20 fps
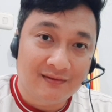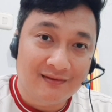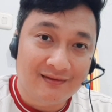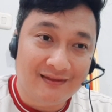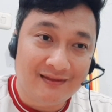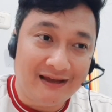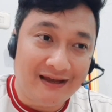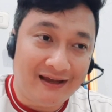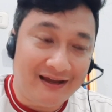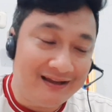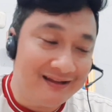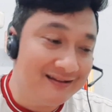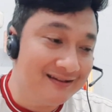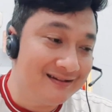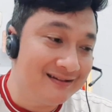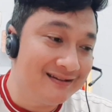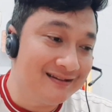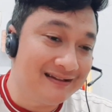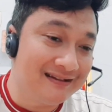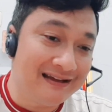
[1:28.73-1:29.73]

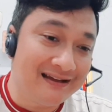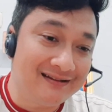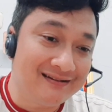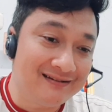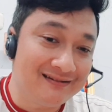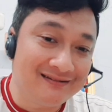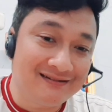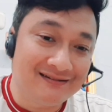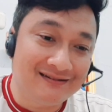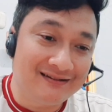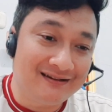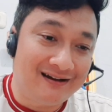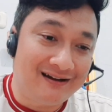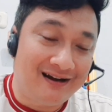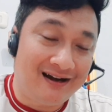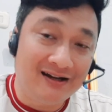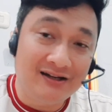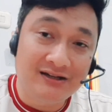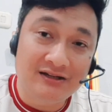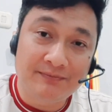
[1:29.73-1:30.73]
that
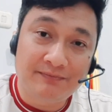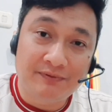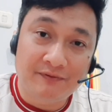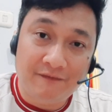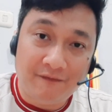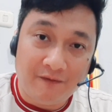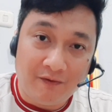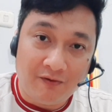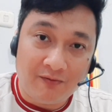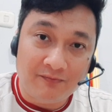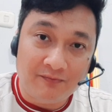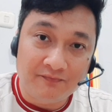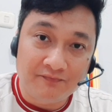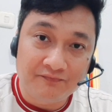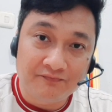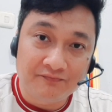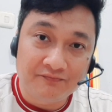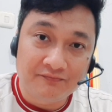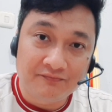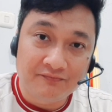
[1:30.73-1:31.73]
underperformed,
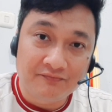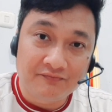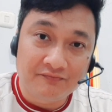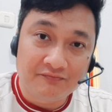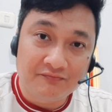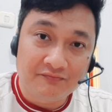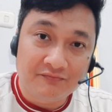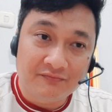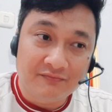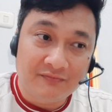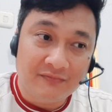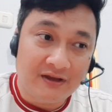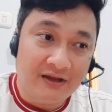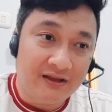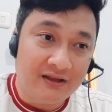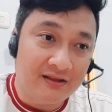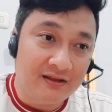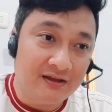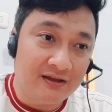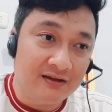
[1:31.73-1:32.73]

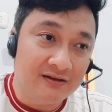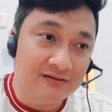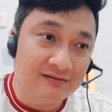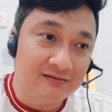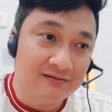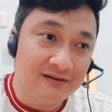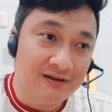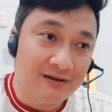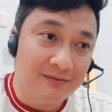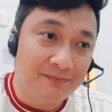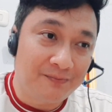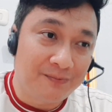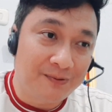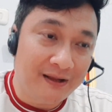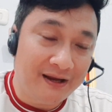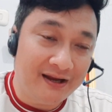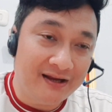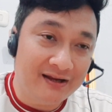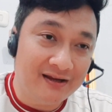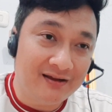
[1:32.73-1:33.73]
and then a
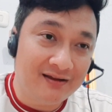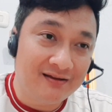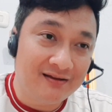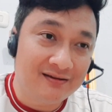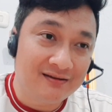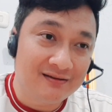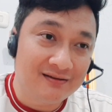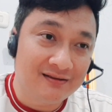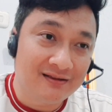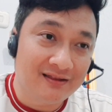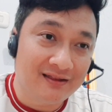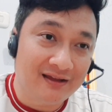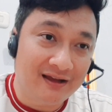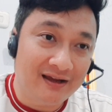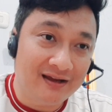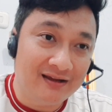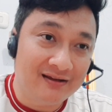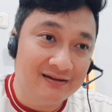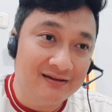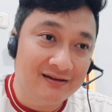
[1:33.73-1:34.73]
player
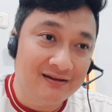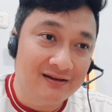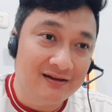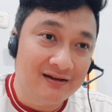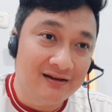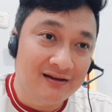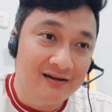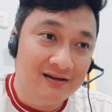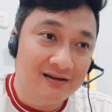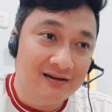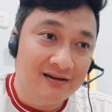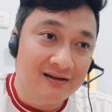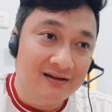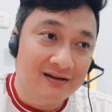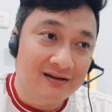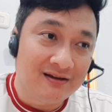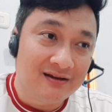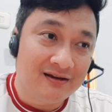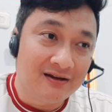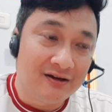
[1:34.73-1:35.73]
that
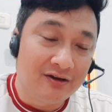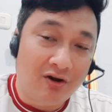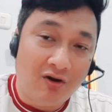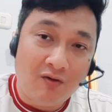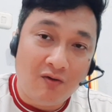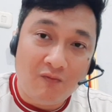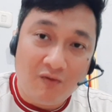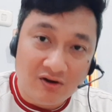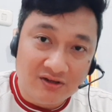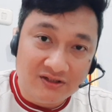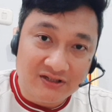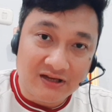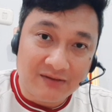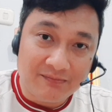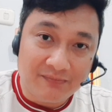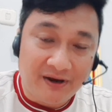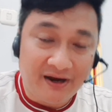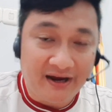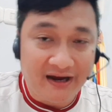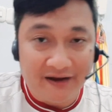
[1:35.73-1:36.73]
not wanted
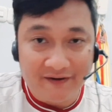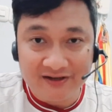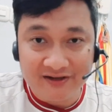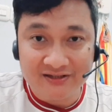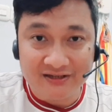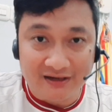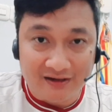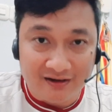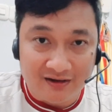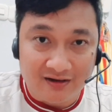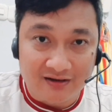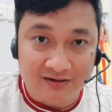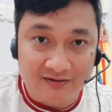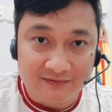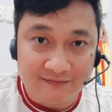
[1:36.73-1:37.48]
by ERIK ten Hag.